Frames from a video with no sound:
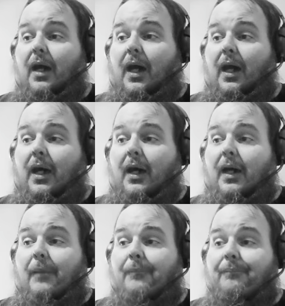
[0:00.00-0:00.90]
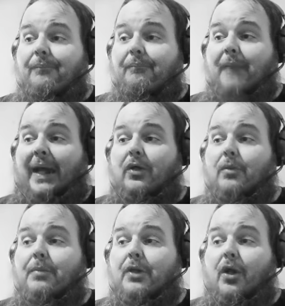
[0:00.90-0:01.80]
Um,
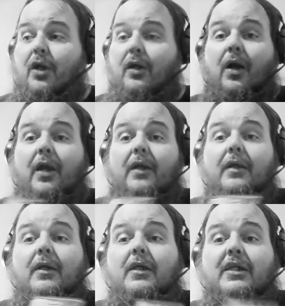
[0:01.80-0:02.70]
Michael Bernard art.